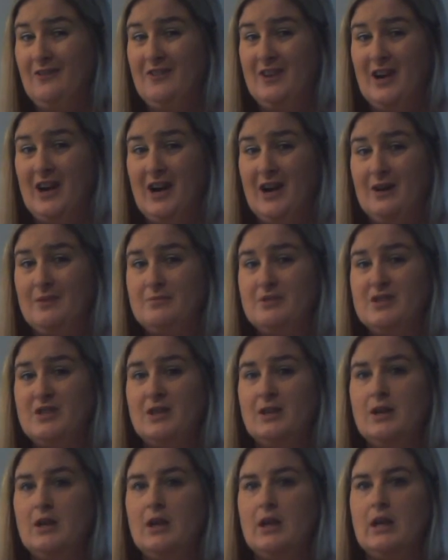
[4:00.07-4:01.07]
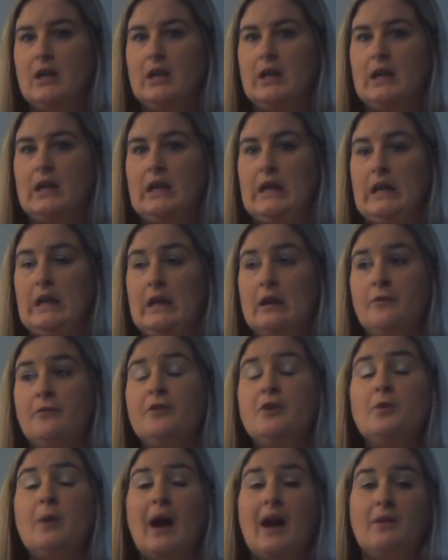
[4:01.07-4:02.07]
oven option,
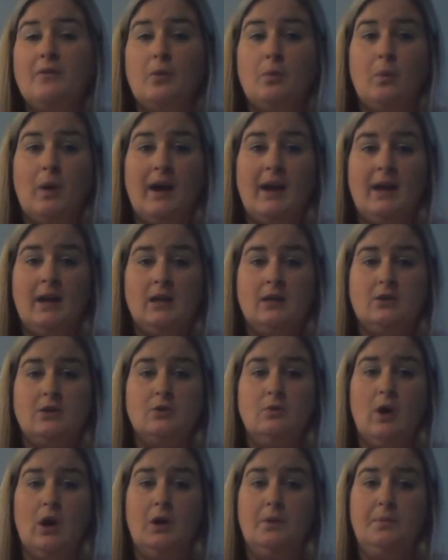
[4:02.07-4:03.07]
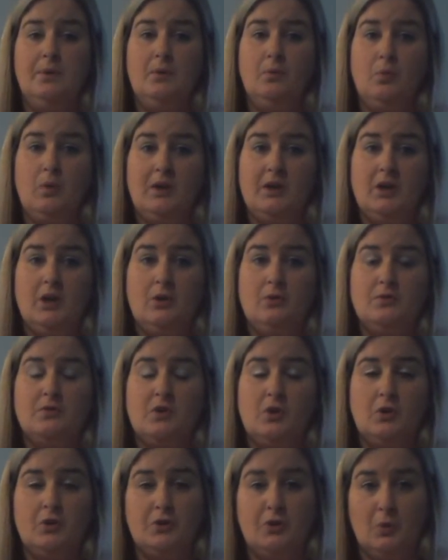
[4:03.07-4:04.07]
if you have a way to open
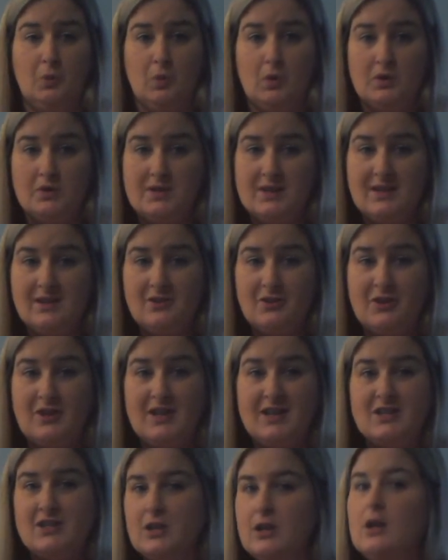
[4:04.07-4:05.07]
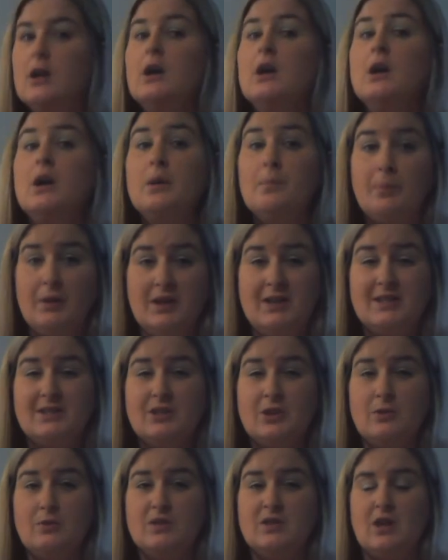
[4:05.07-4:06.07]
windows or doors in your kitchen, please
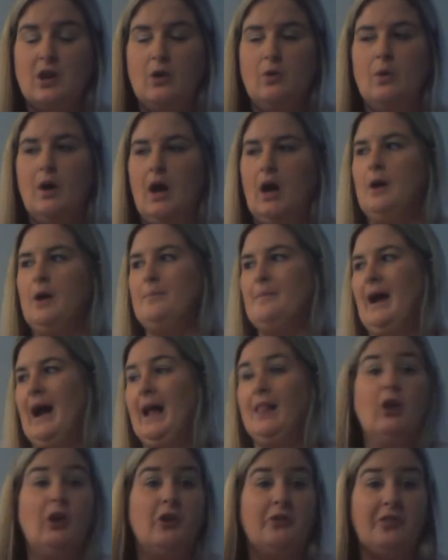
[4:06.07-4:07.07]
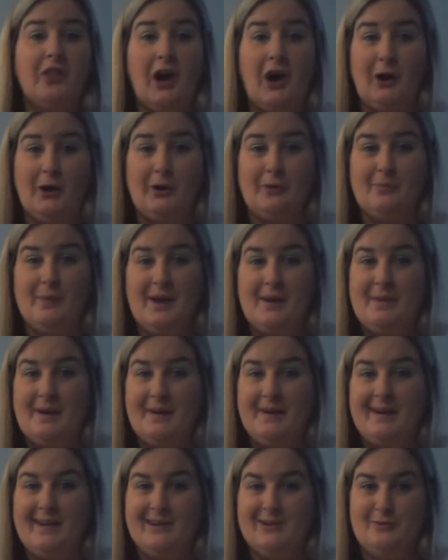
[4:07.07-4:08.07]
do so. I learned the hard way by
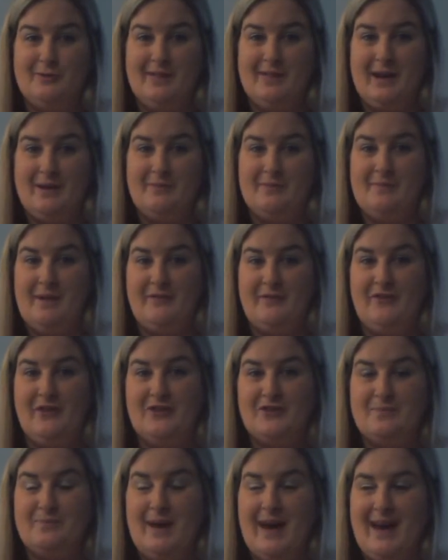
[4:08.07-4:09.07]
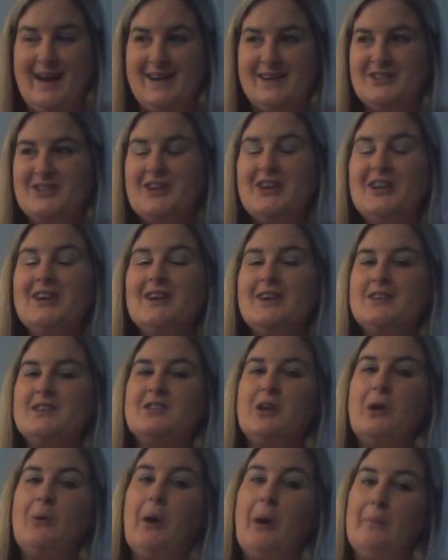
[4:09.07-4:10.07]
not doing that with my first batch.
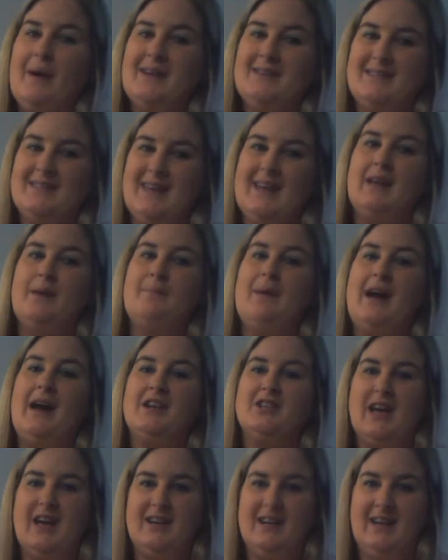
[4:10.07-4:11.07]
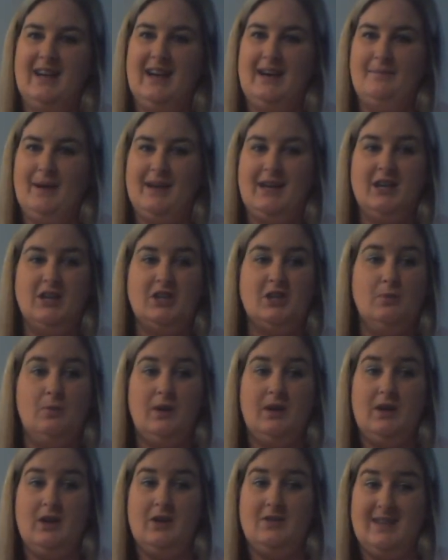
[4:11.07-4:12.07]
So on my second batch, I did have my kitchen
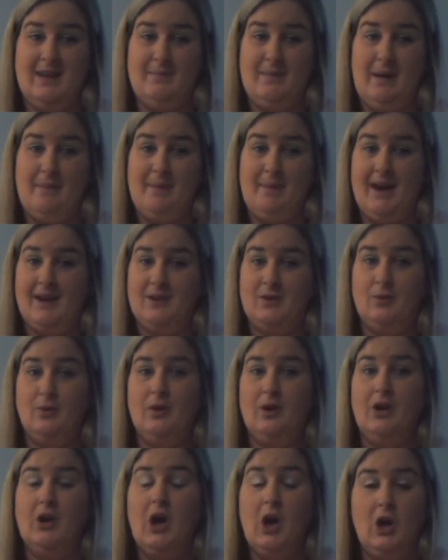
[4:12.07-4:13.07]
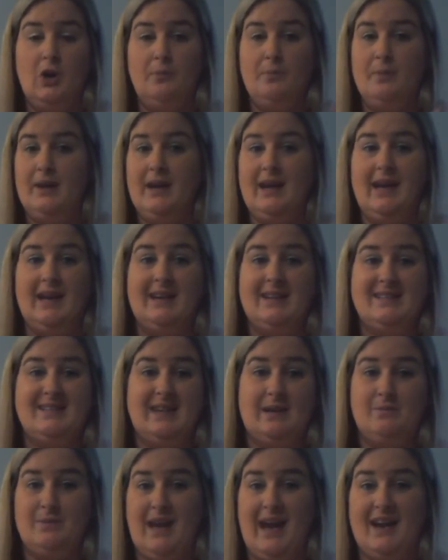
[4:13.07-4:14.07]
windows and my back door open, and it
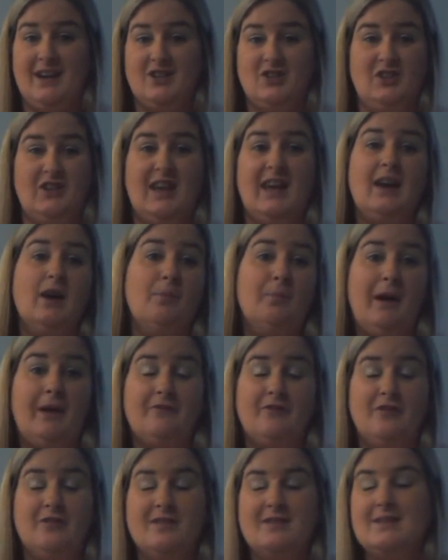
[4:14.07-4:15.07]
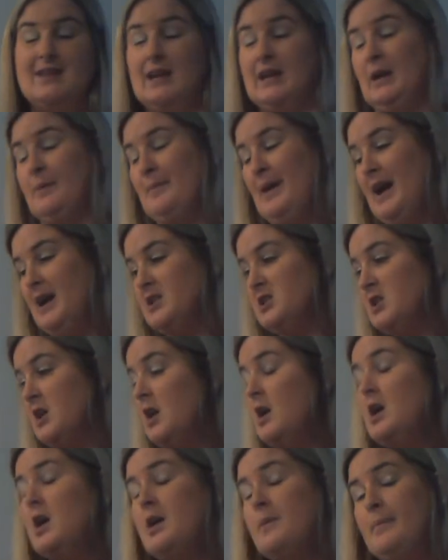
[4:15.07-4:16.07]
seemed to actually help after the second batch
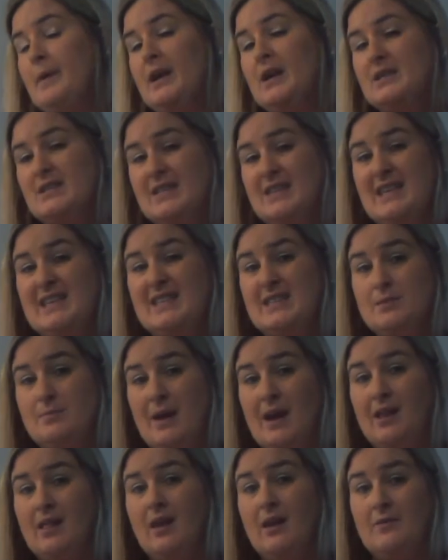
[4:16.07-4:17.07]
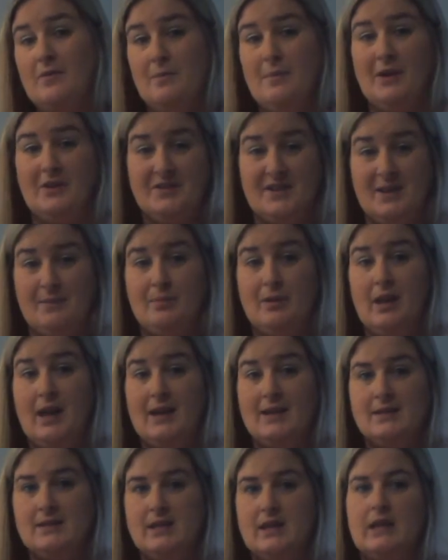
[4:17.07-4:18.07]
because the smell of the melting
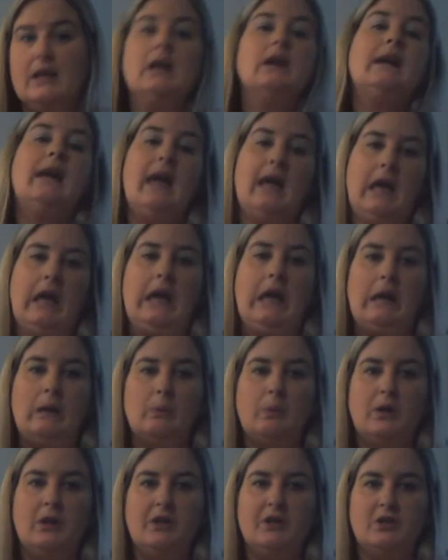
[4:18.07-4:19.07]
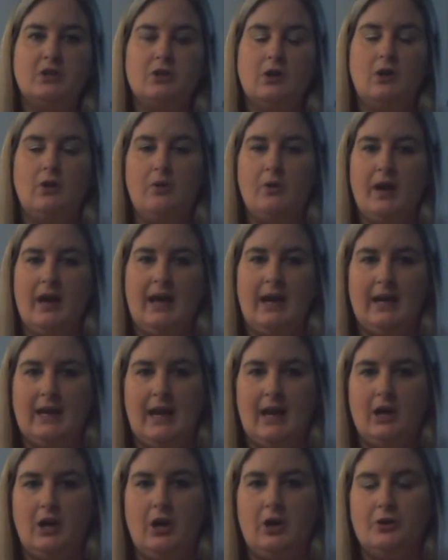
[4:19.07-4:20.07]
plastic can get really strong and it
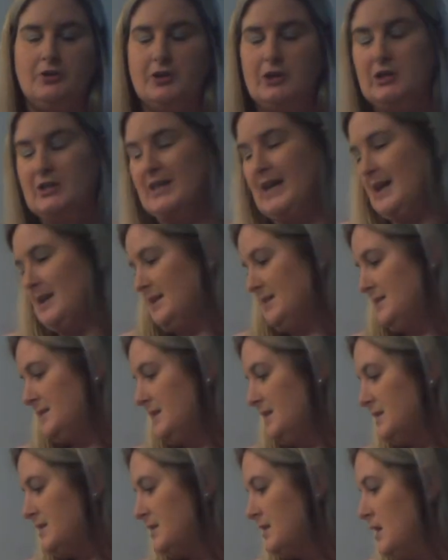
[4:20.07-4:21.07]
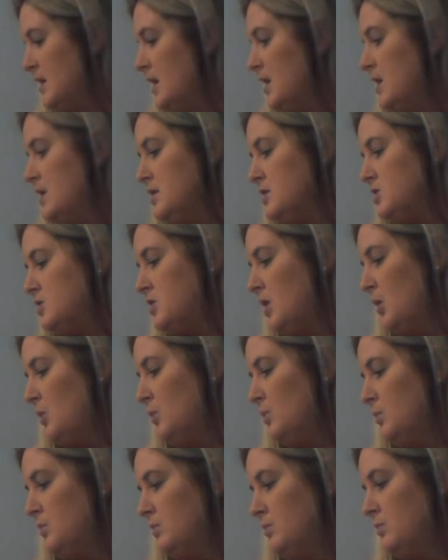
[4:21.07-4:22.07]
can hurt your sinuses. So